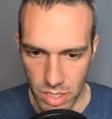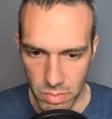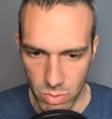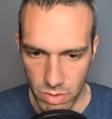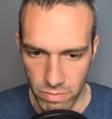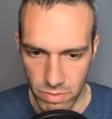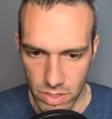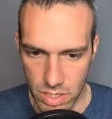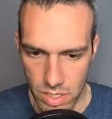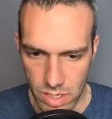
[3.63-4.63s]
This one
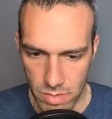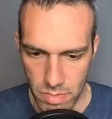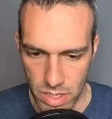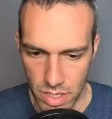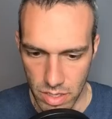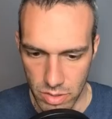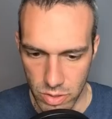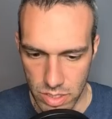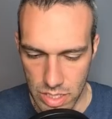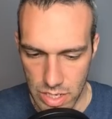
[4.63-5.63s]
from
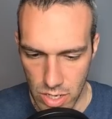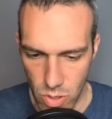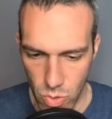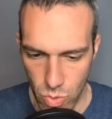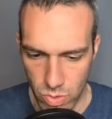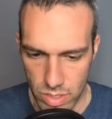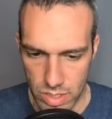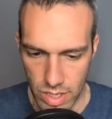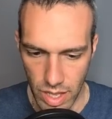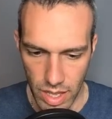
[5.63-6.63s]
Tristan, who
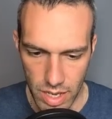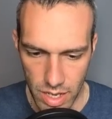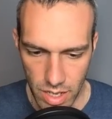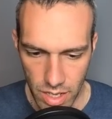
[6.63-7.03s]
said,